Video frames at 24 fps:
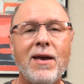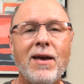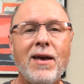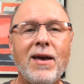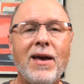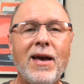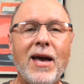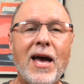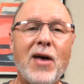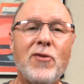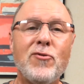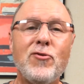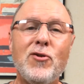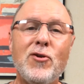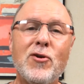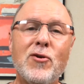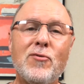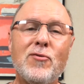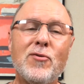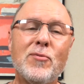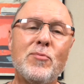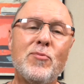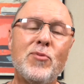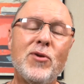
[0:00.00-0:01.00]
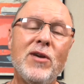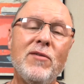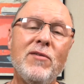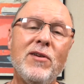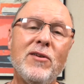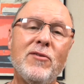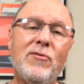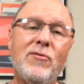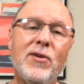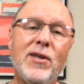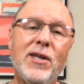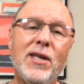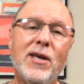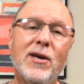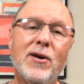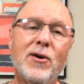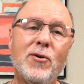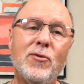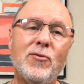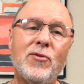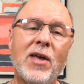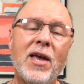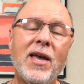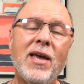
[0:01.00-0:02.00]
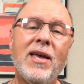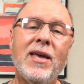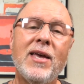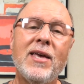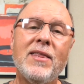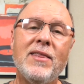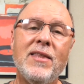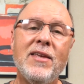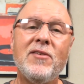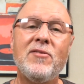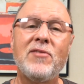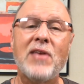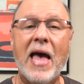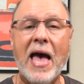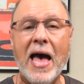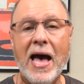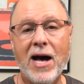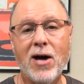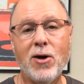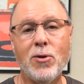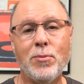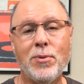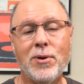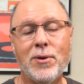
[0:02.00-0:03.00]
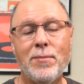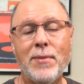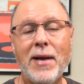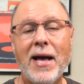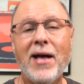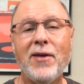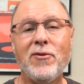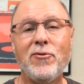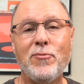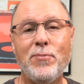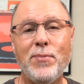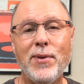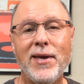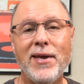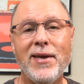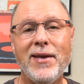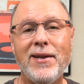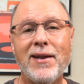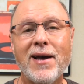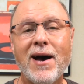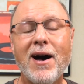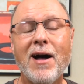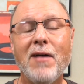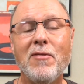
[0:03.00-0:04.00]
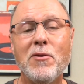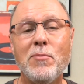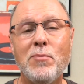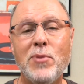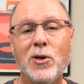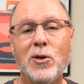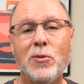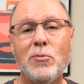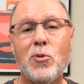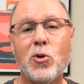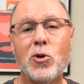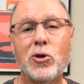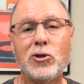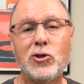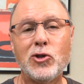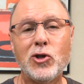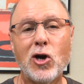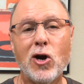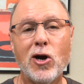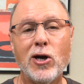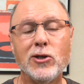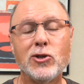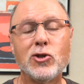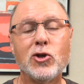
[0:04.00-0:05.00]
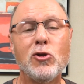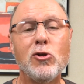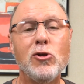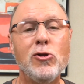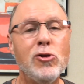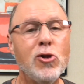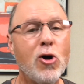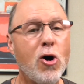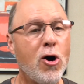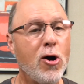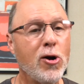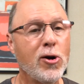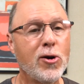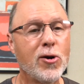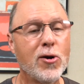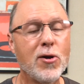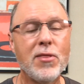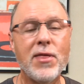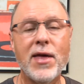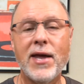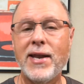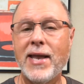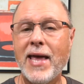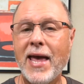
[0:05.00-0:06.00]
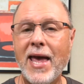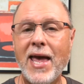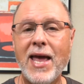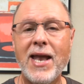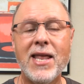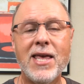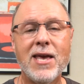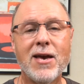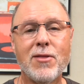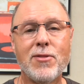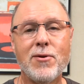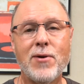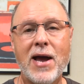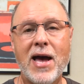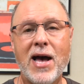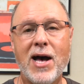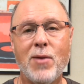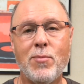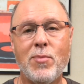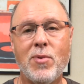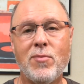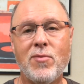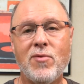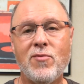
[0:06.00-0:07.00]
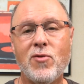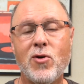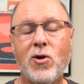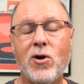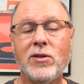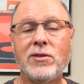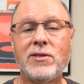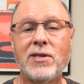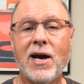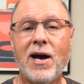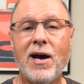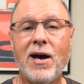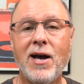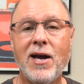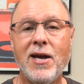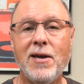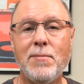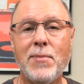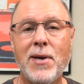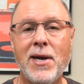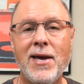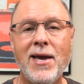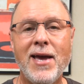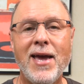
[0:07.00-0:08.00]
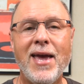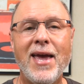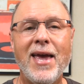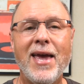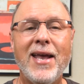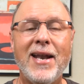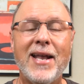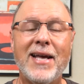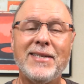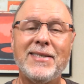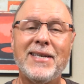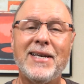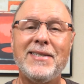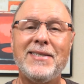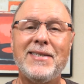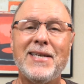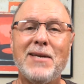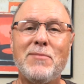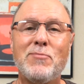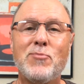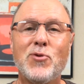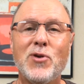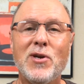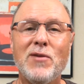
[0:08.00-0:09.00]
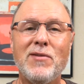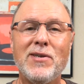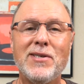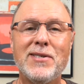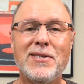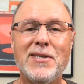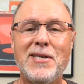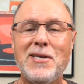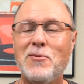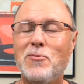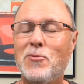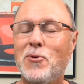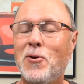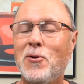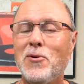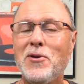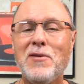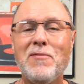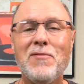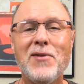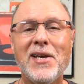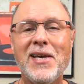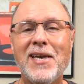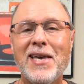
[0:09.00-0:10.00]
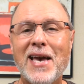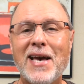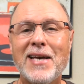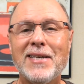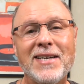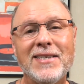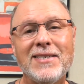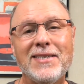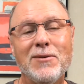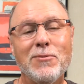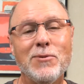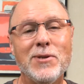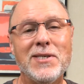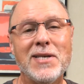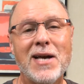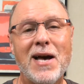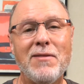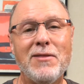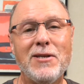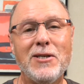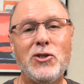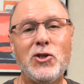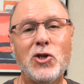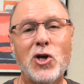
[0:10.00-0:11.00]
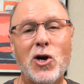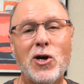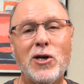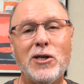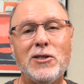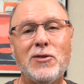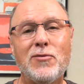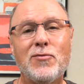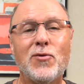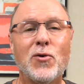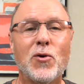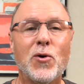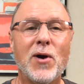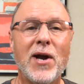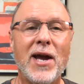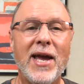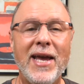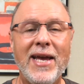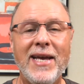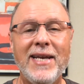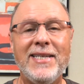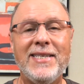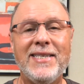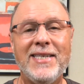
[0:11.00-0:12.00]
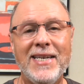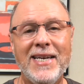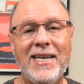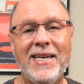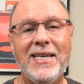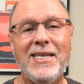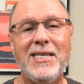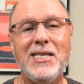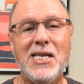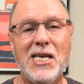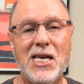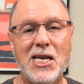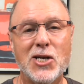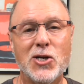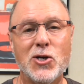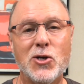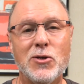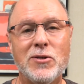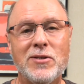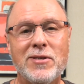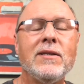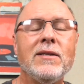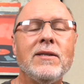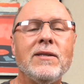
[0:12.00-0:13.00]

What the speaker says: As you know from previous videos, this album has been on the Billboard charts longer than any other album of all time. And as I said previously, you won't even guess it was on the charts for 18 years.